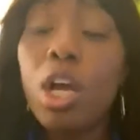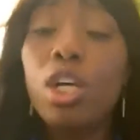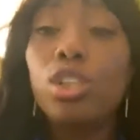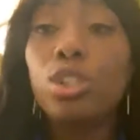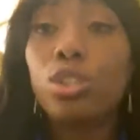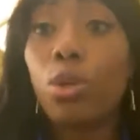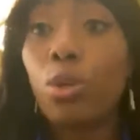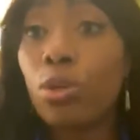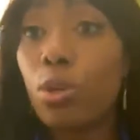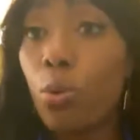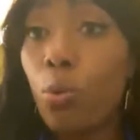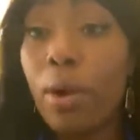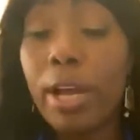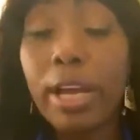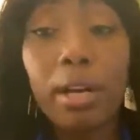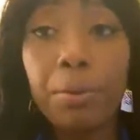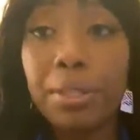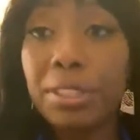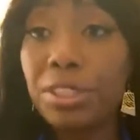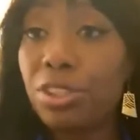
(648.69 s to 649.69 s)
So the
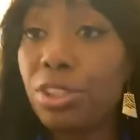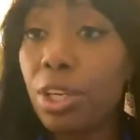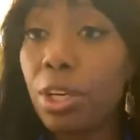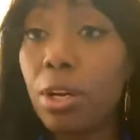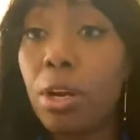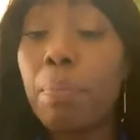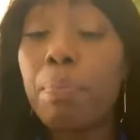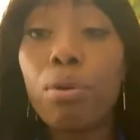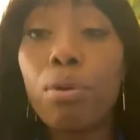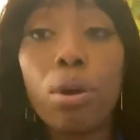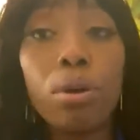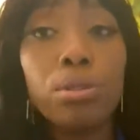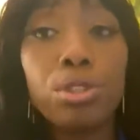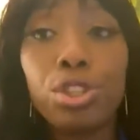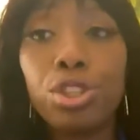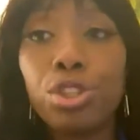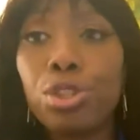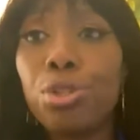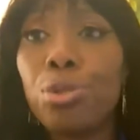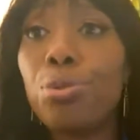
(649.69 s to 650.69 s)
way in which they're
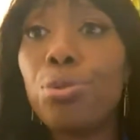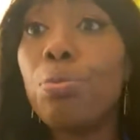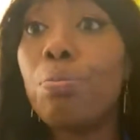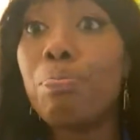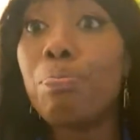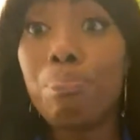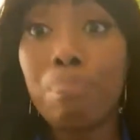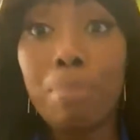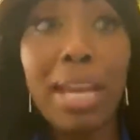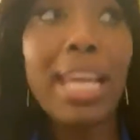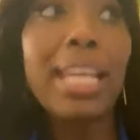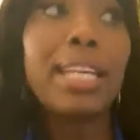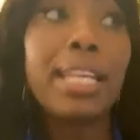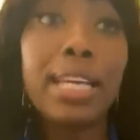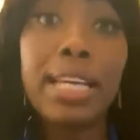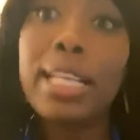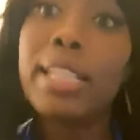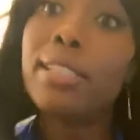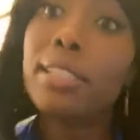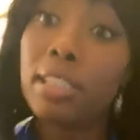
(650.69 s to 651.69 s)
approaching you may
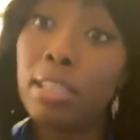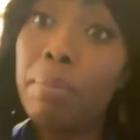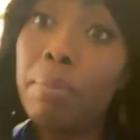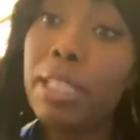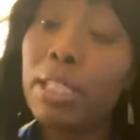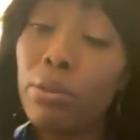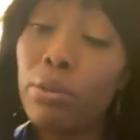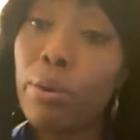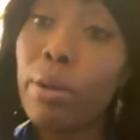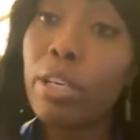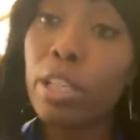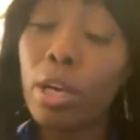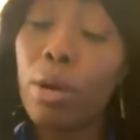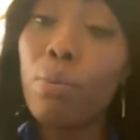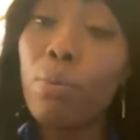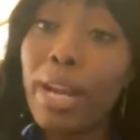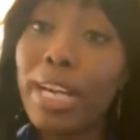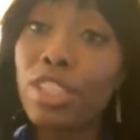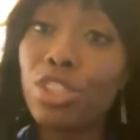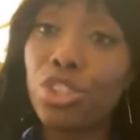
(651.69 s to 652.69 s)
need some
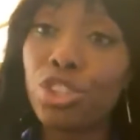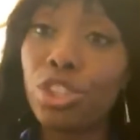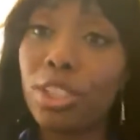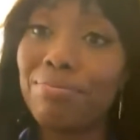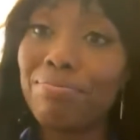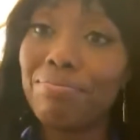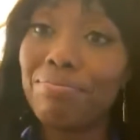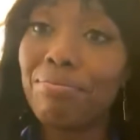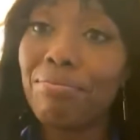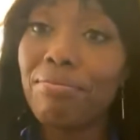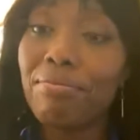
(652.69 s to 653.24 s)
correction.